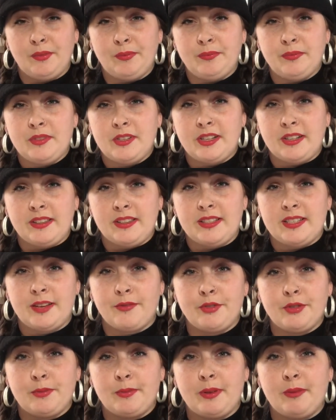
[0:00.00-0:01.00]
during the
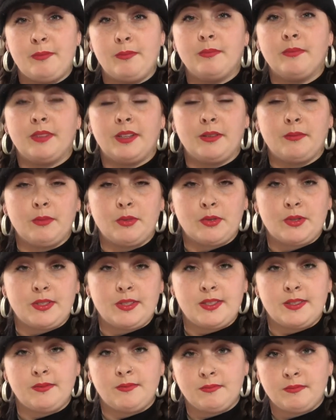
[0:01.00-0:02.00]
times would be like
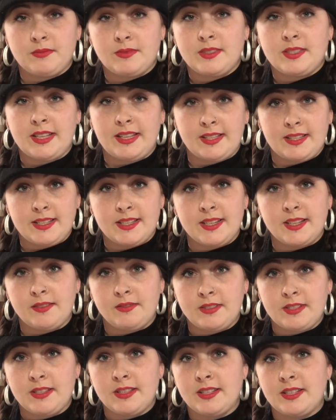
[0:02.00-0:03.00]
most sensitive
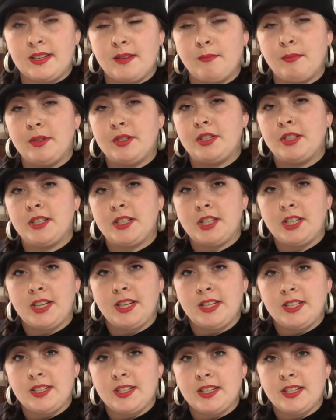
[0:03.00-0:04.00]
to the temperature
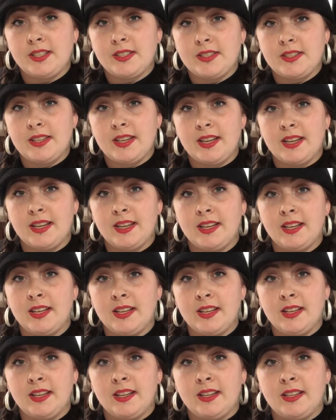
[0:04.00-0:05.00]
changes,
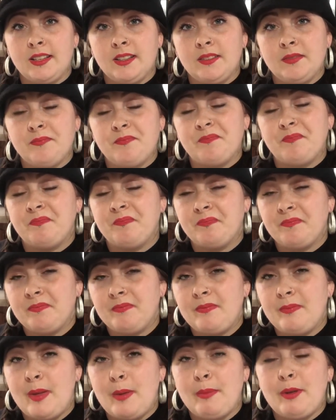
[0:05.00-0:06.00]

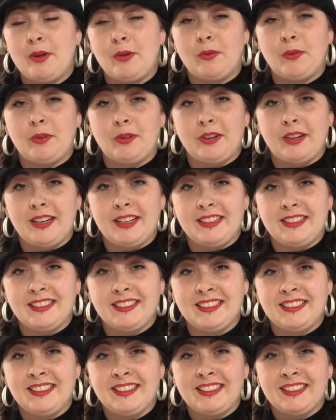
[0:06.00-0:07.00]
maybe order it,
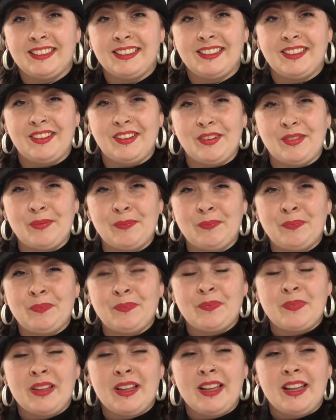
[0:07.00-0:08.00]
you know.
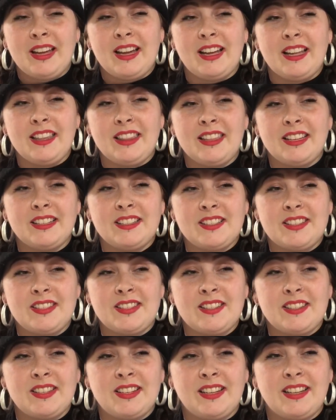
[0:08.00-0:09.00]

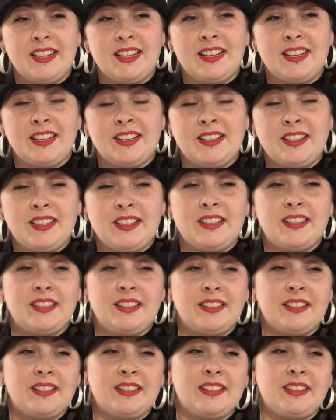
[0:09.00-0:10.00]
There's an
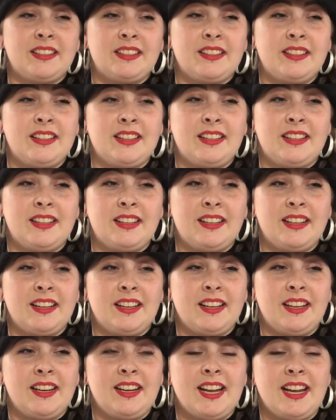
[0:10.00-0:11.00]

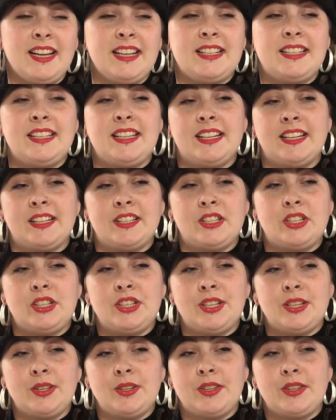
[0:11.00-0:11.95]
idea too